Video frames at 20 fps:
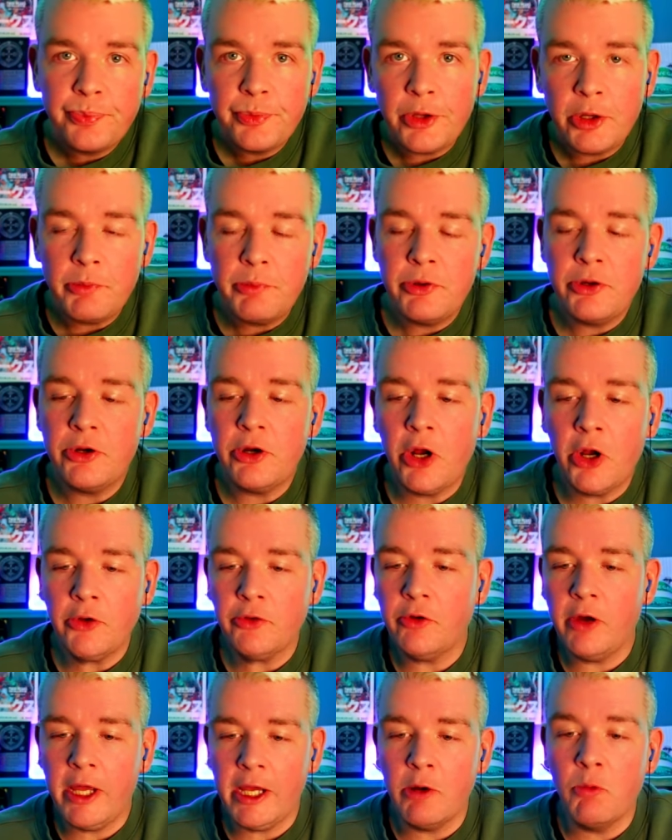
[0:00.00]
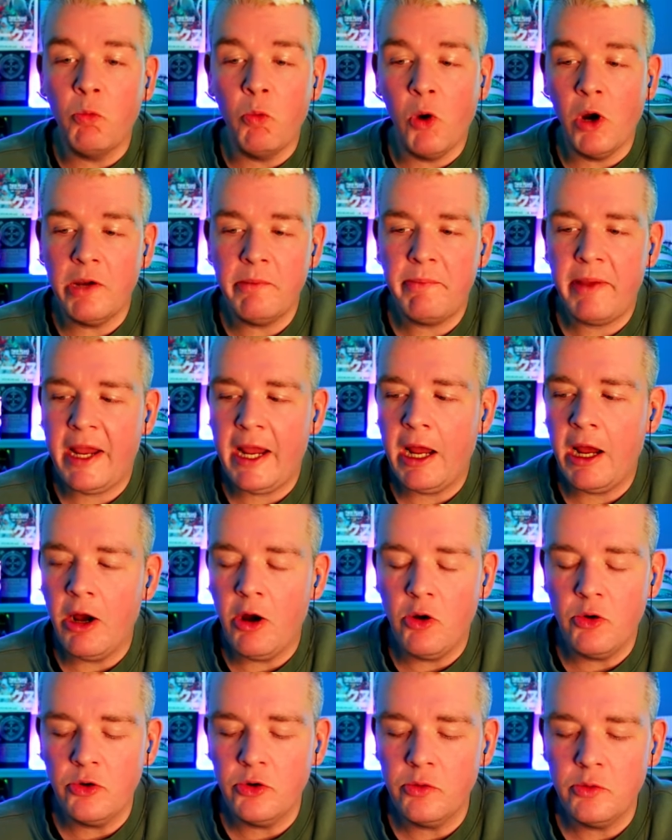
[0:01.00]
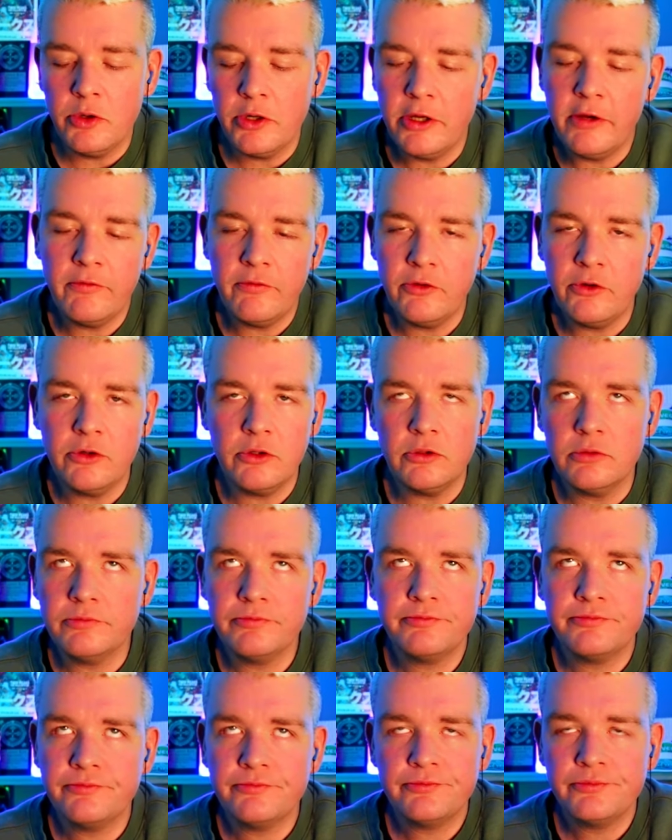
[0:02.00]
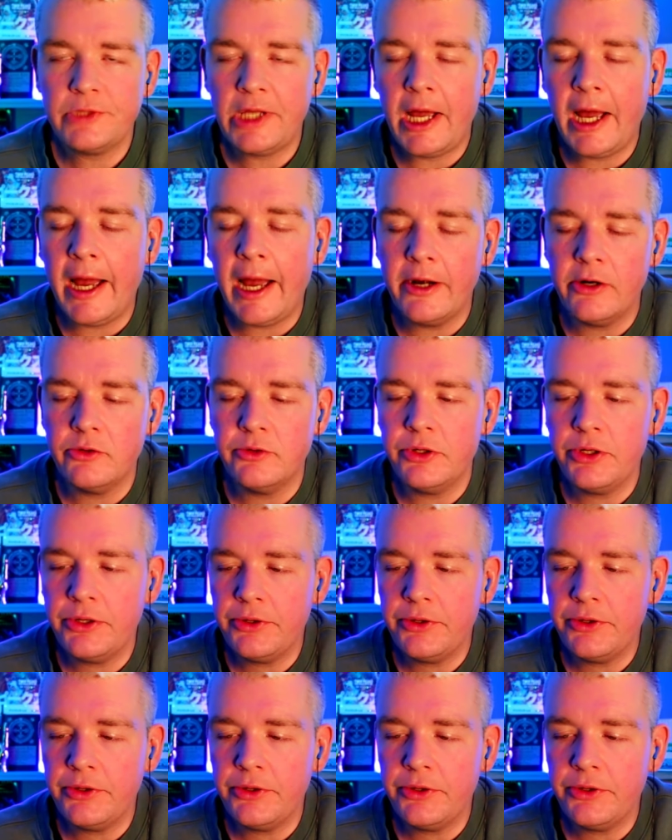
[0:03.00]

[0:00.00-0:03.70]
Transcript: put on, like, 1 pound or whatever. I don't know.